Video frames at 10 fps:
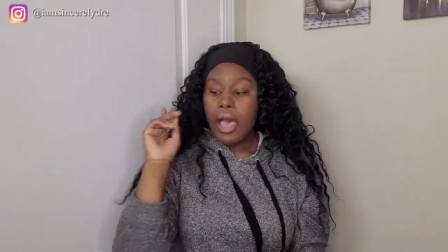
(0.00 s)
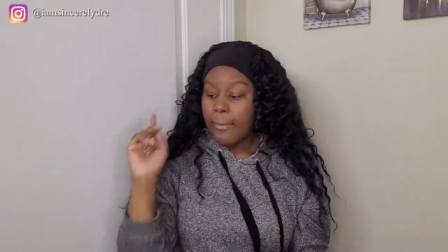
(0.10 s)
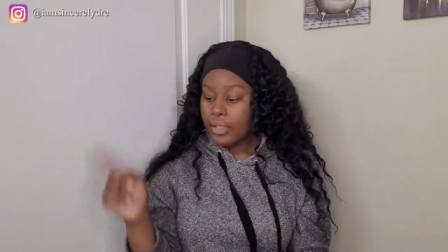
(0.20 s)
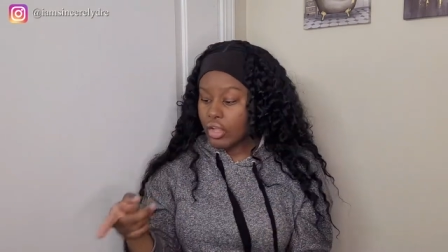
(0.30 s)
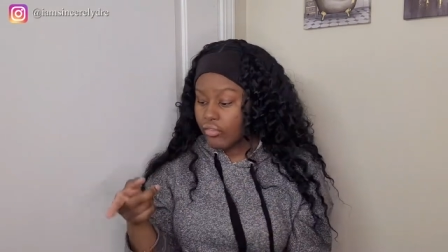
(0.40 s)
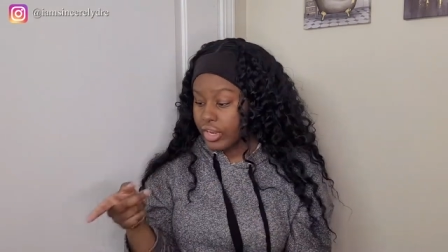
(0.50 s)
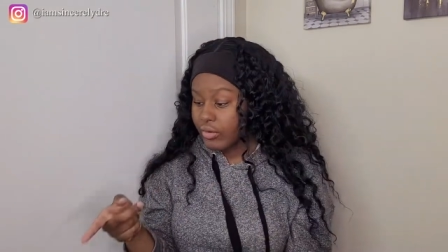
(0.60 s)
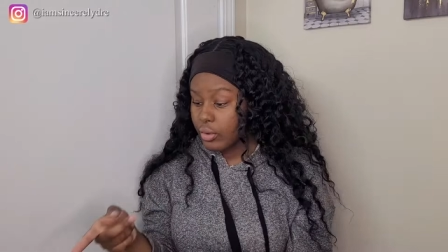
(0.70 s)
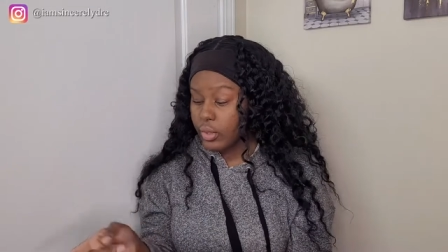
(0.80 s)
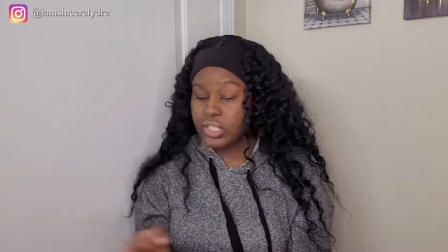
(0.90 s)
I'm gonna look over here
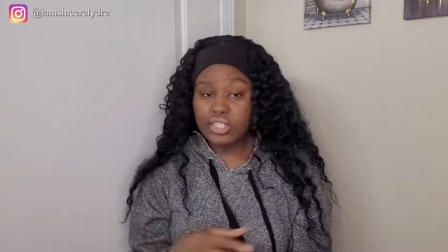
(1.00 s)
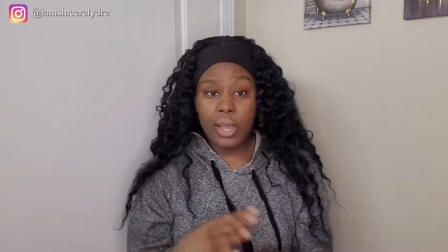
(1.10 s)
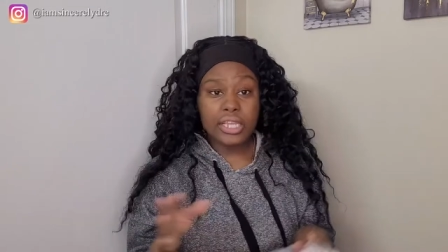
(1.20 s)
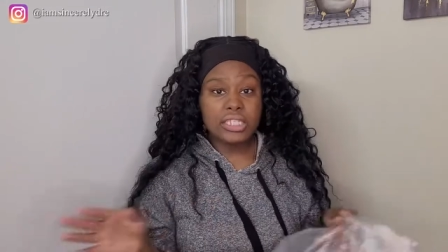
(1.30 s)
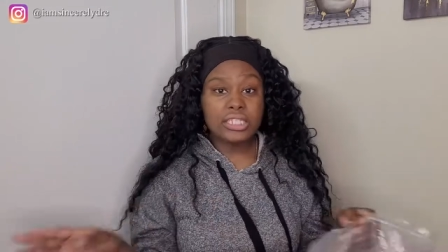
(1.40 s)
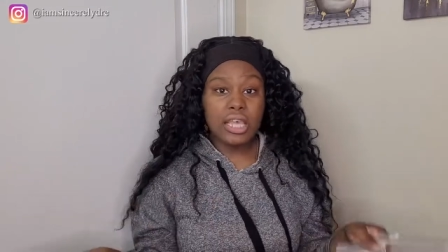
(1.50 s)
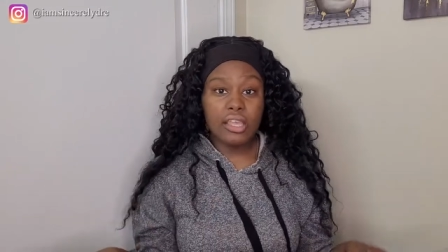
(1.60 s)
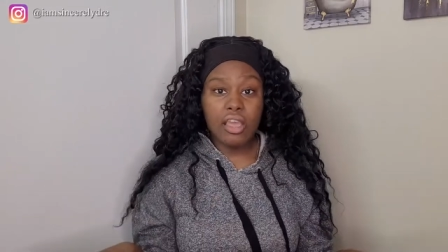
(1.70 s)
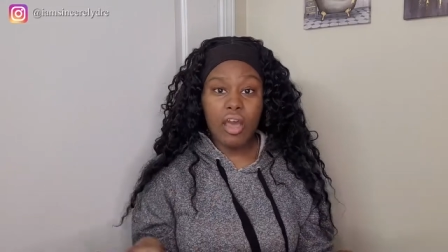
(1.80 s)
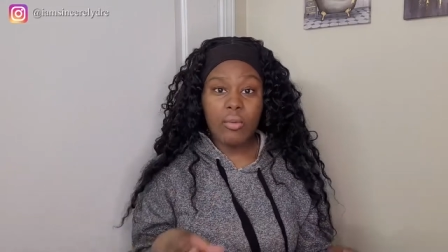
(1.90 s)
real quick just so I can tell
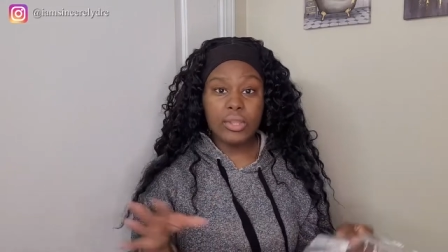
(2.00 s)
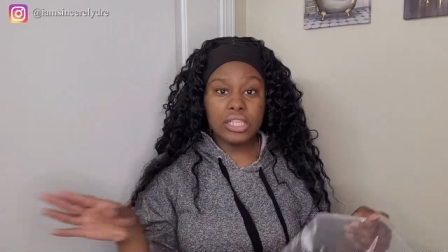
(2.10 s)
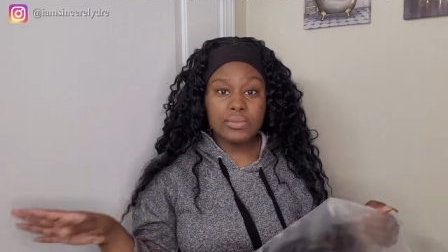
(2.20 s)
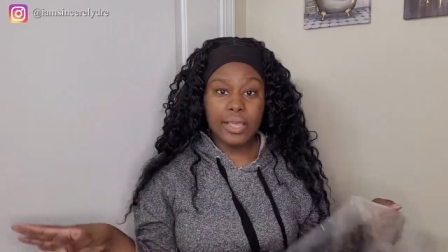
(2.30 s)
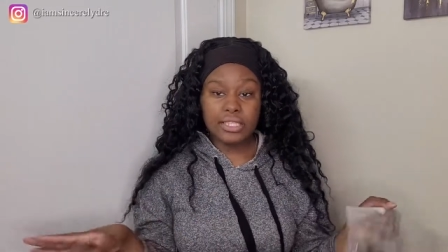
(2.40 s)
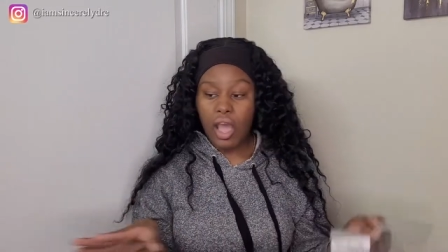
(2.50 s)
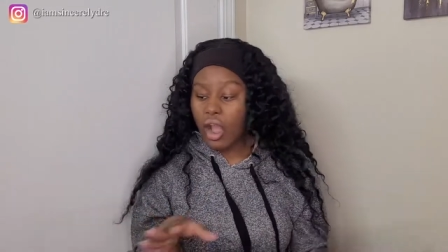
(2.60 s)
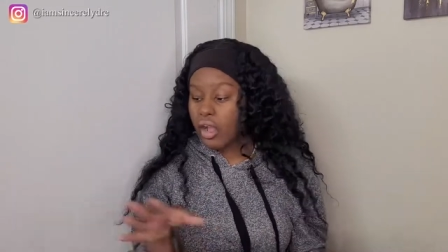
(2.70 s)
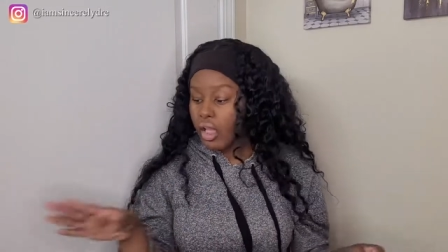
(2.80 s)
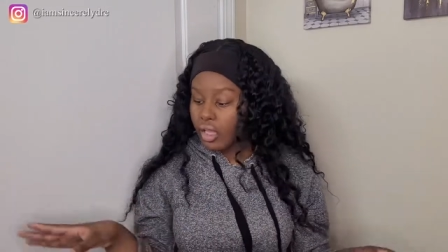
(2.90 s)
y'all what the specs
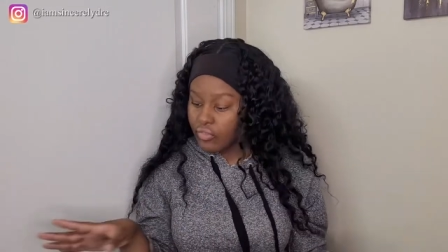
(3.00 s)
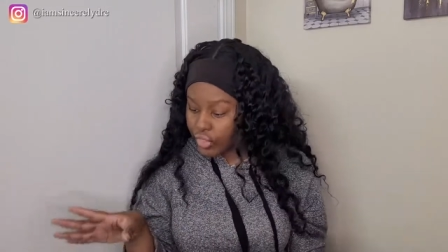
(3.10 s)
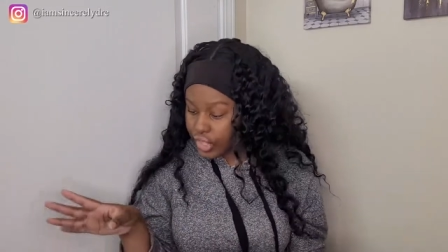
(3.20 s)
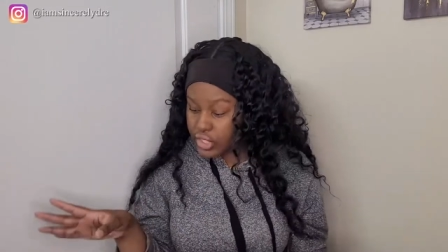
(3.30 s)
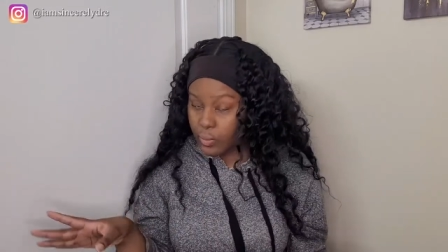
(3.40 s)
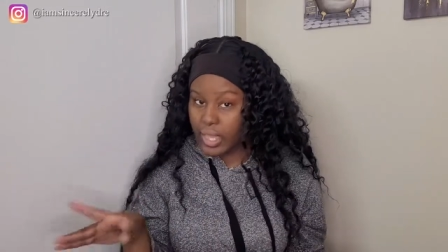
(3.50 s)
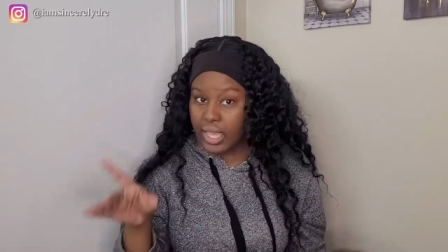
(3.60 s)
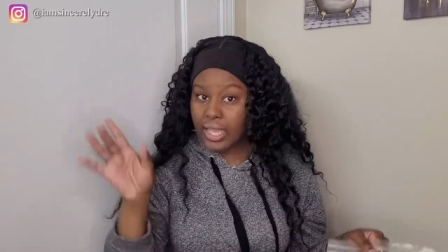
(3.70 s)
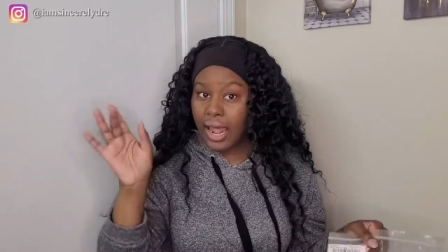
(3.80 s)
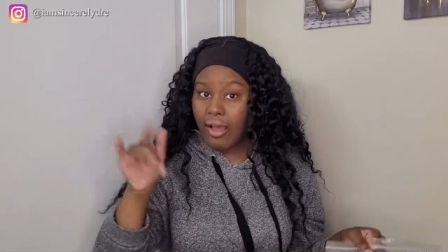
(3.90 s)
are of this wig,
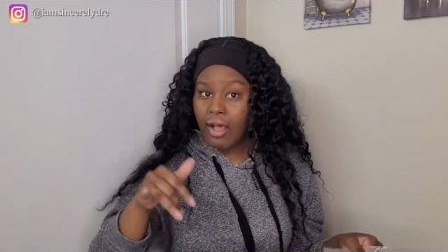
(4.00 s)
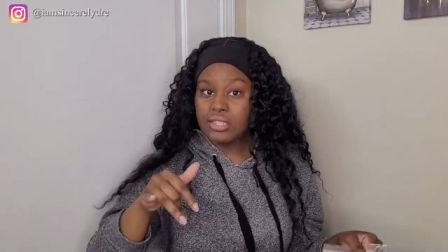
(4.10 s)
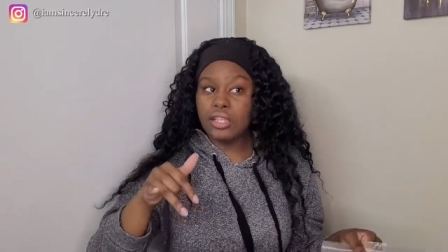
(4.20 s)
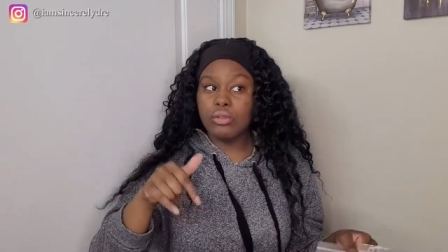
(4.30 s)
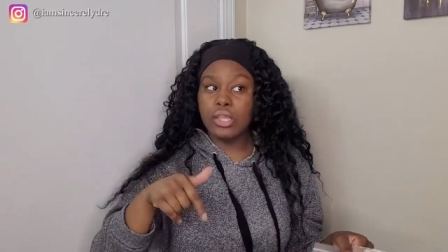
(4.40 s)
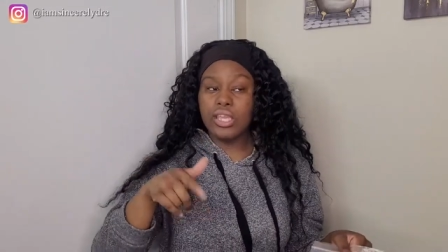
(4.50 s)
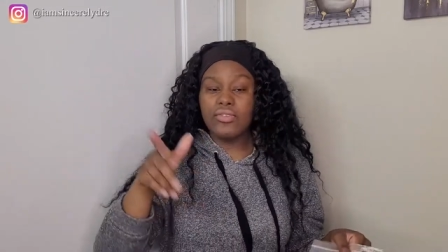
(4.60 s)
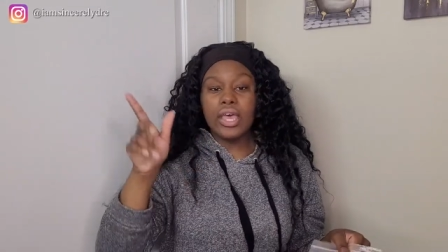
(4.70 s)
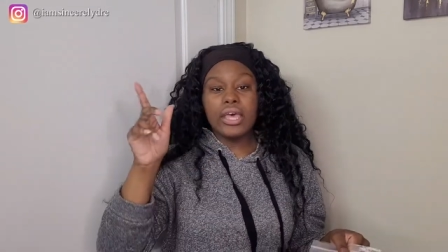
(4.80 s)
and I'll also leave